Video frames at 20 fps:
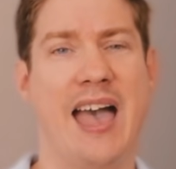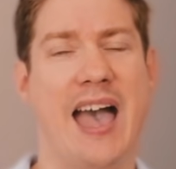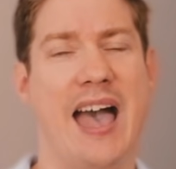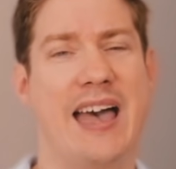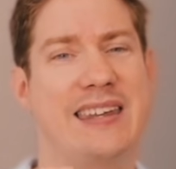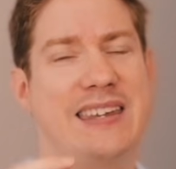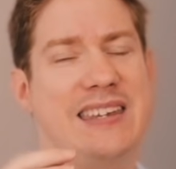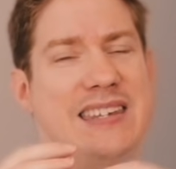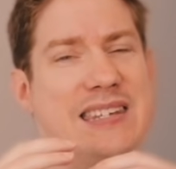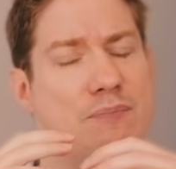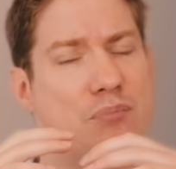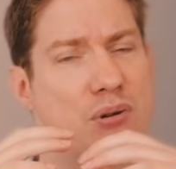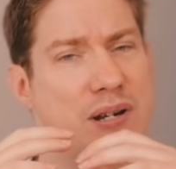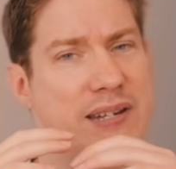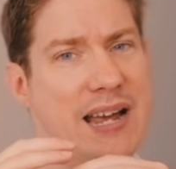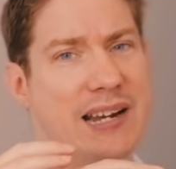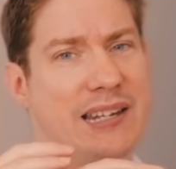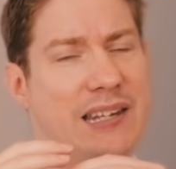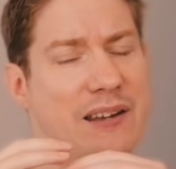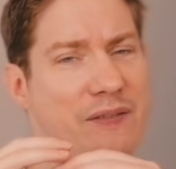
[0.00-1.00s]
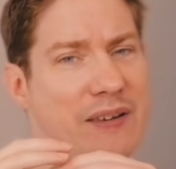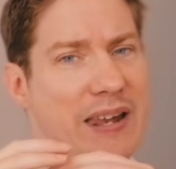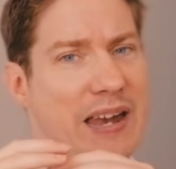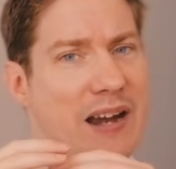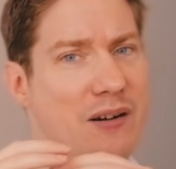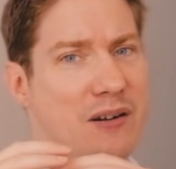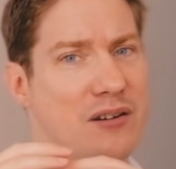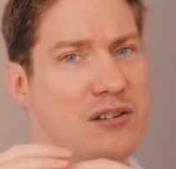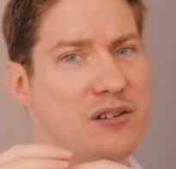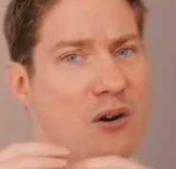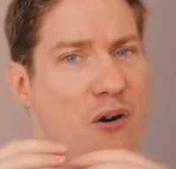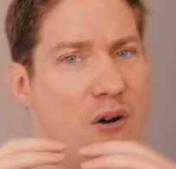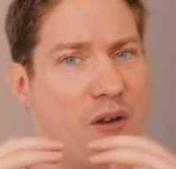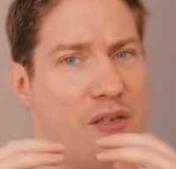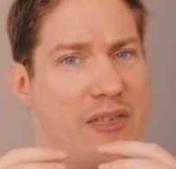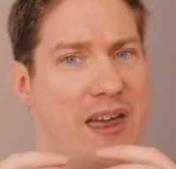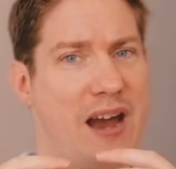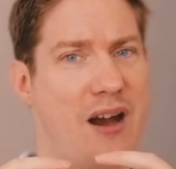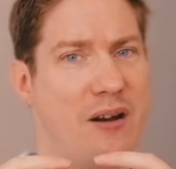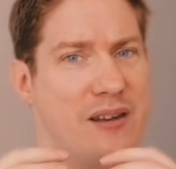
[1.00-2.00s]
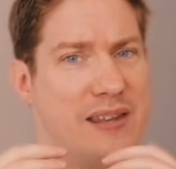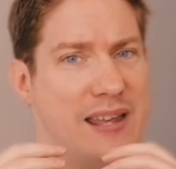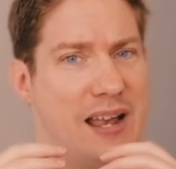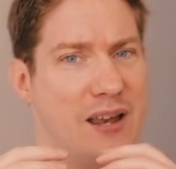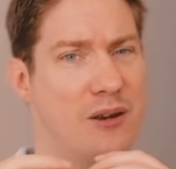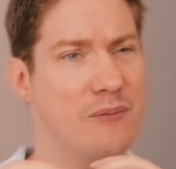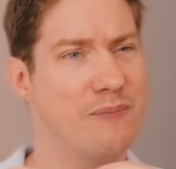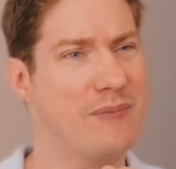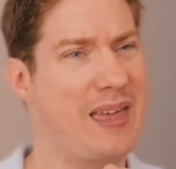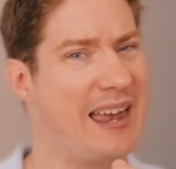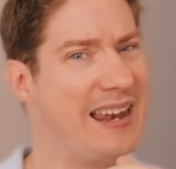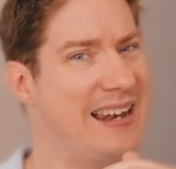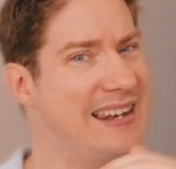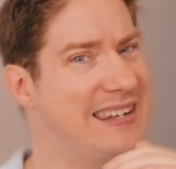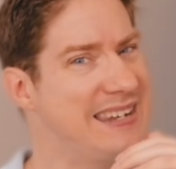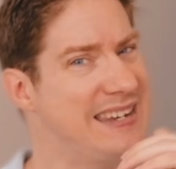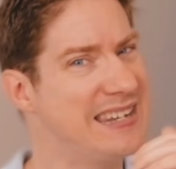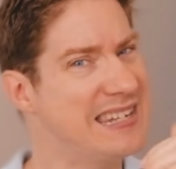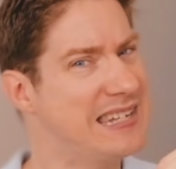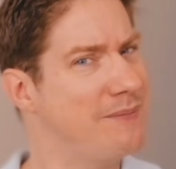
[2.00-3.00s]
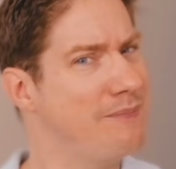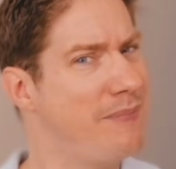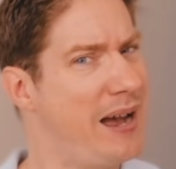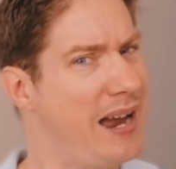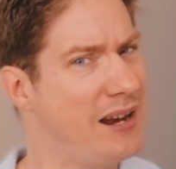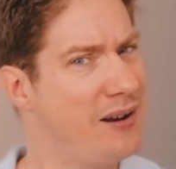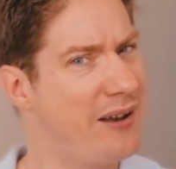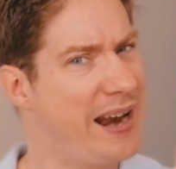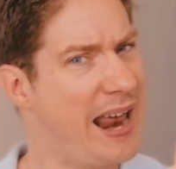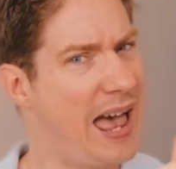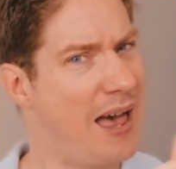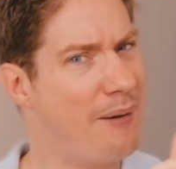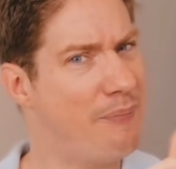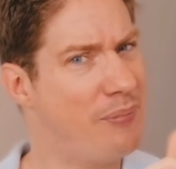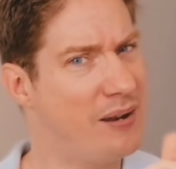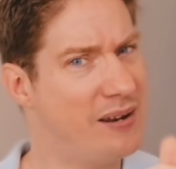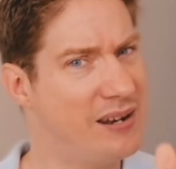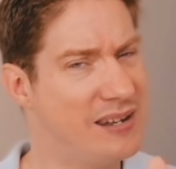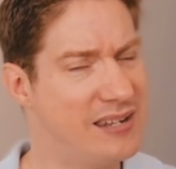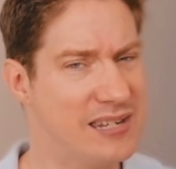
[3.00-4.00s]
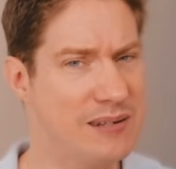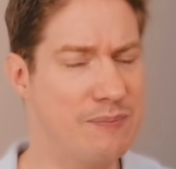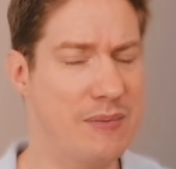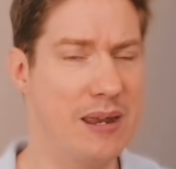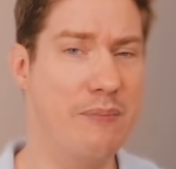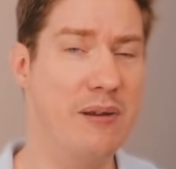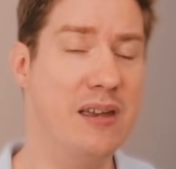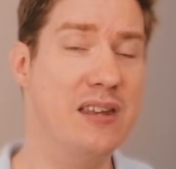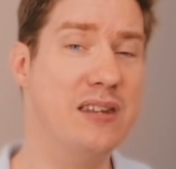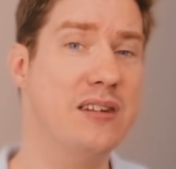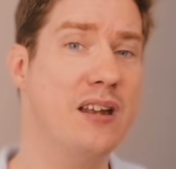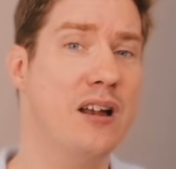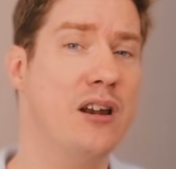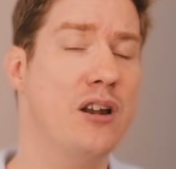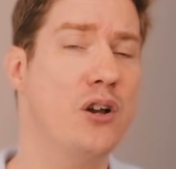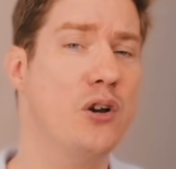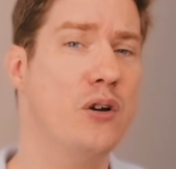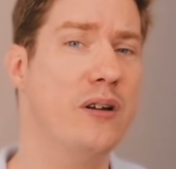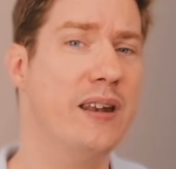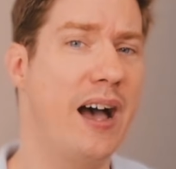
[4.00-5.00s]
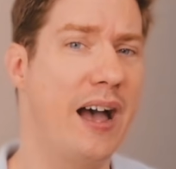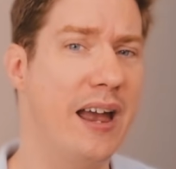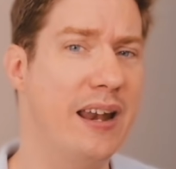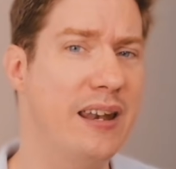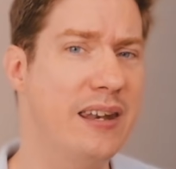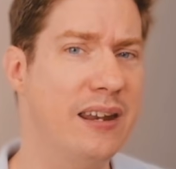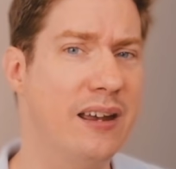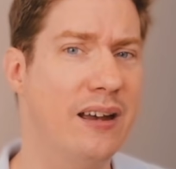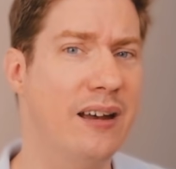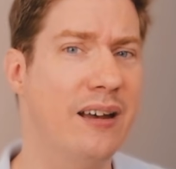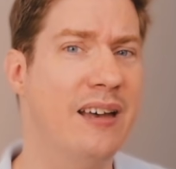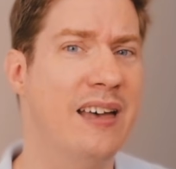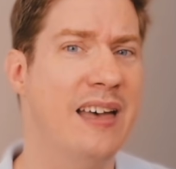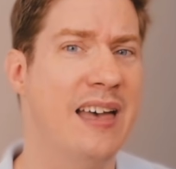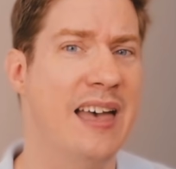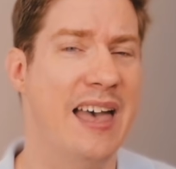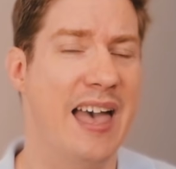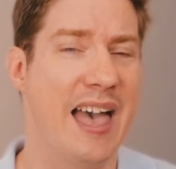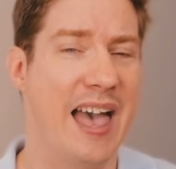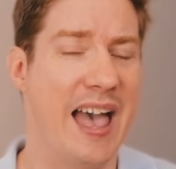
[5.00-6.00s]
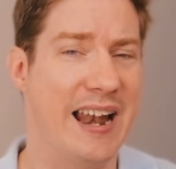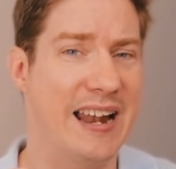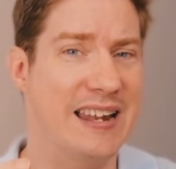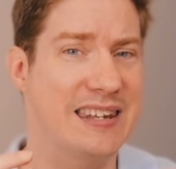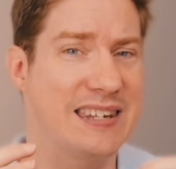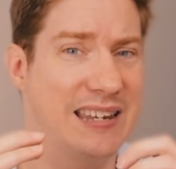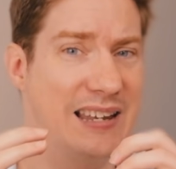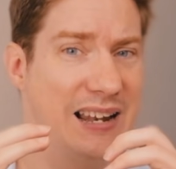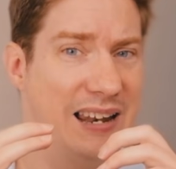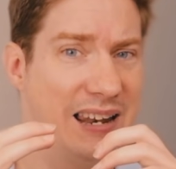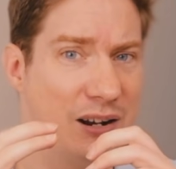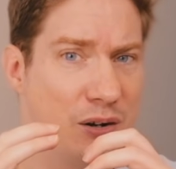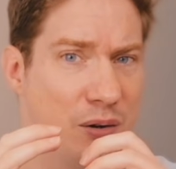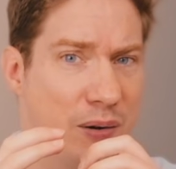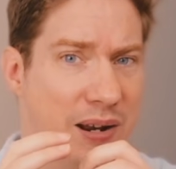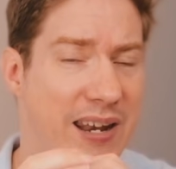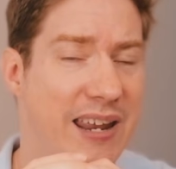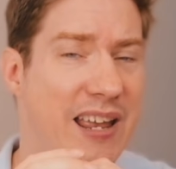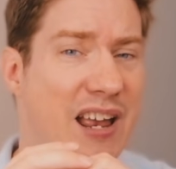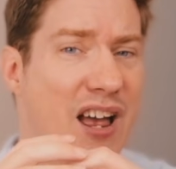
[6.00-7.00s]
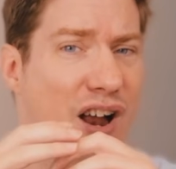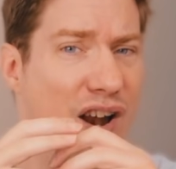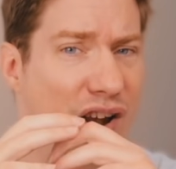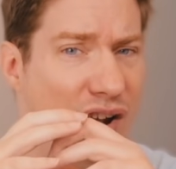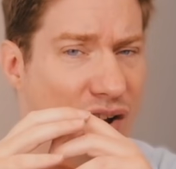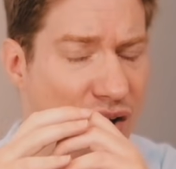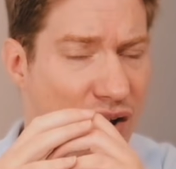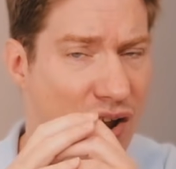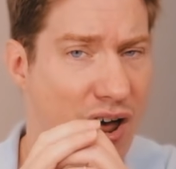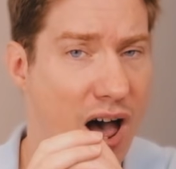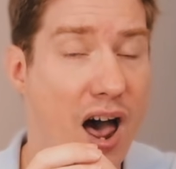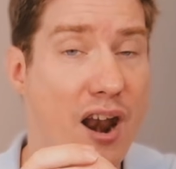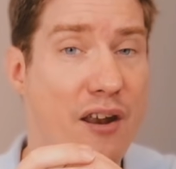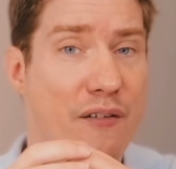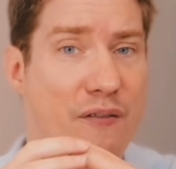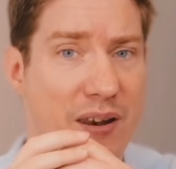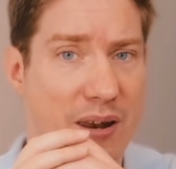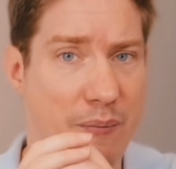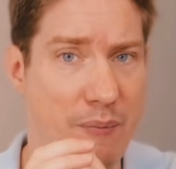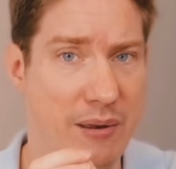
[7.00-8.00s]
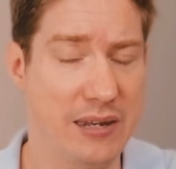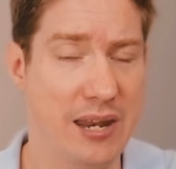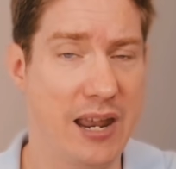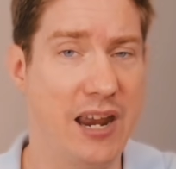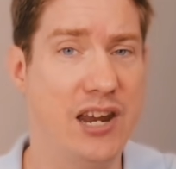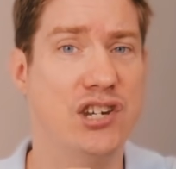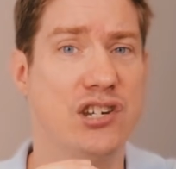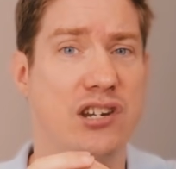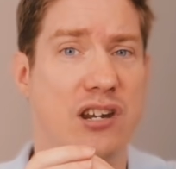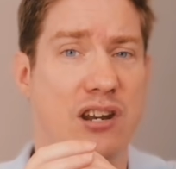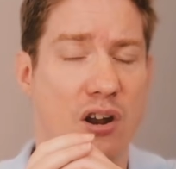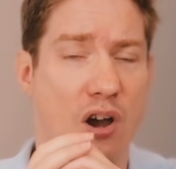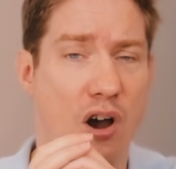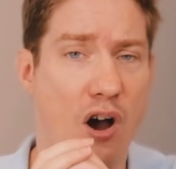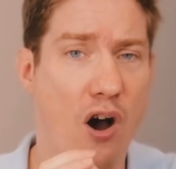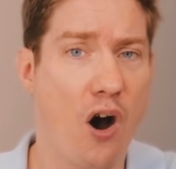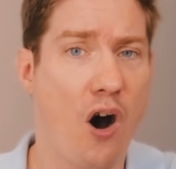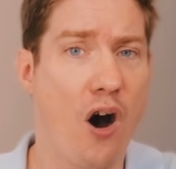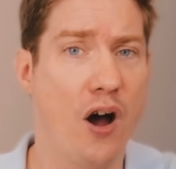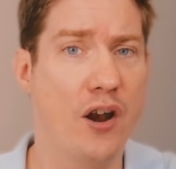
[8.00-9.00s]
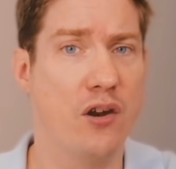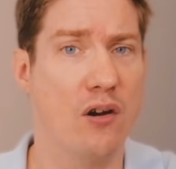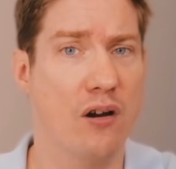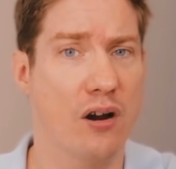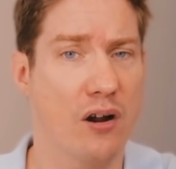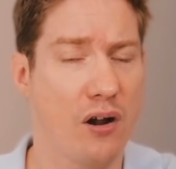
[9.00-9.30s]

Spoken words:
And these protective layers are there to tell you, this might not happen, this maybe is not a good idea, and it's creating a lot of limitation on your